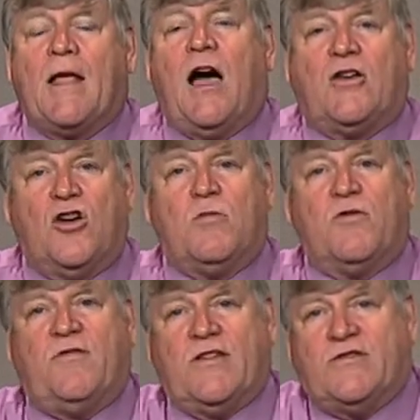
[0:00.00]

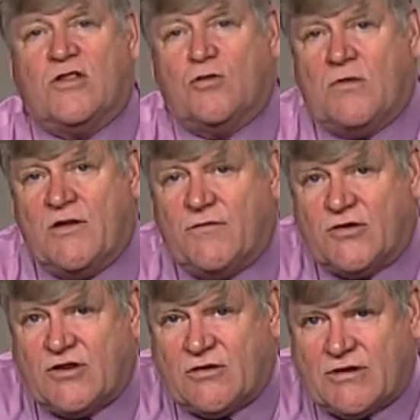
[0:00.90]
Oktoberfest of the
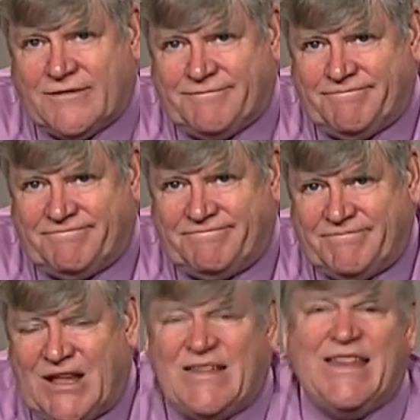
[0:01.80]
21st century.
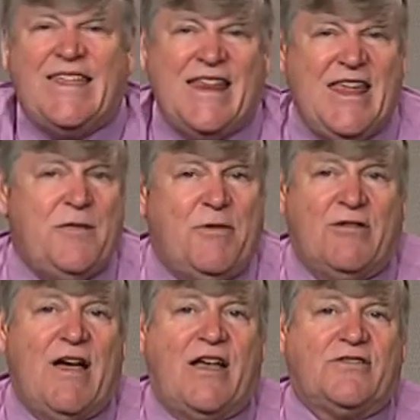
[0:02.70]
I did they need
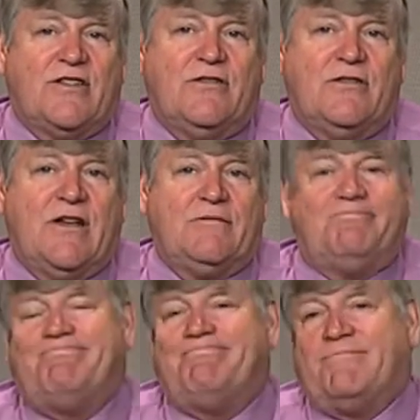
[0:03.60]
Bill Howze to do
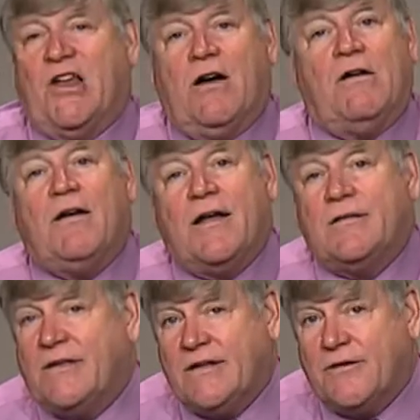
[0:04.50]
that. No, I
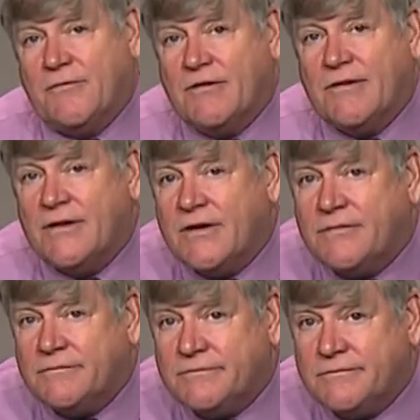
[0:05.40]
don't think they really
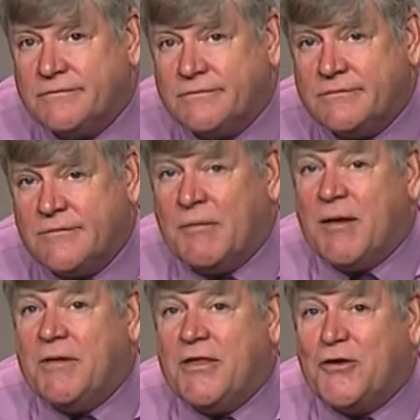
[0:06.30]
did.
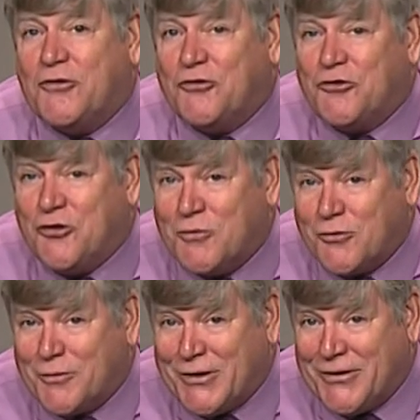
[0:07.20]
Maybe they just
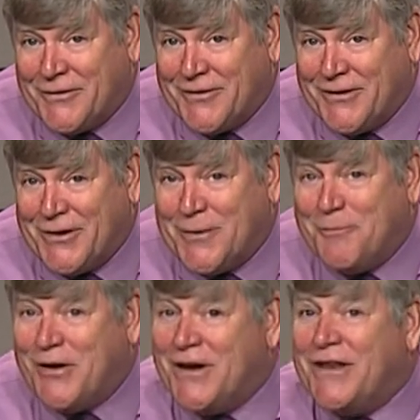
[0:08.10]
humored me.
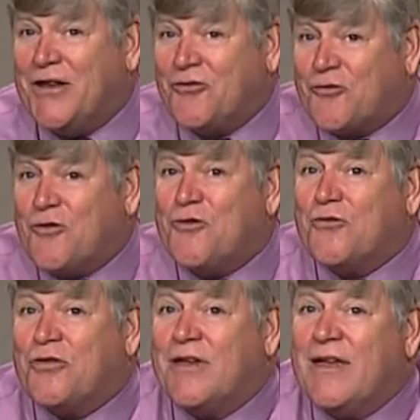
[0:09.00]
But in
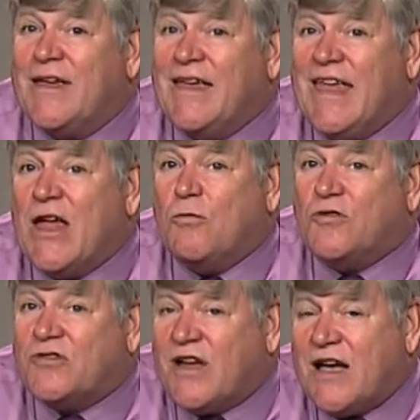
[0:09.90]
truth, it
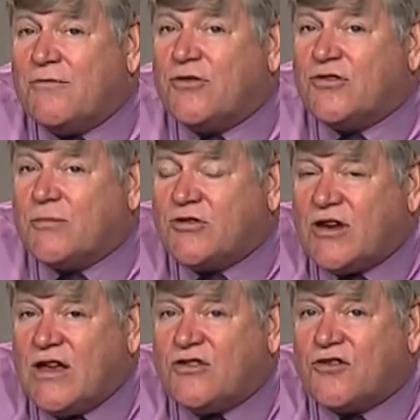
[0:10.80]
was time for some
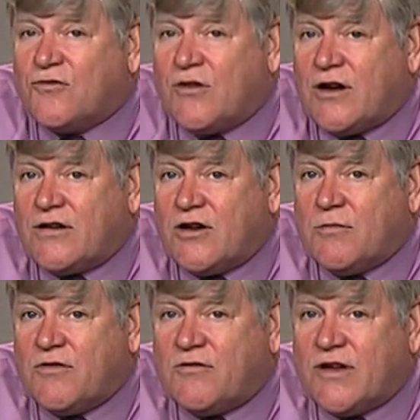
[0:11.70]
changes for
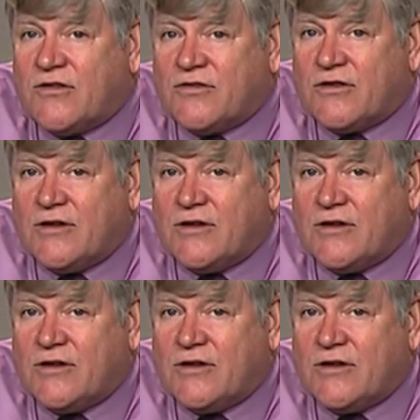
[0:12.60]
Oktoberfest.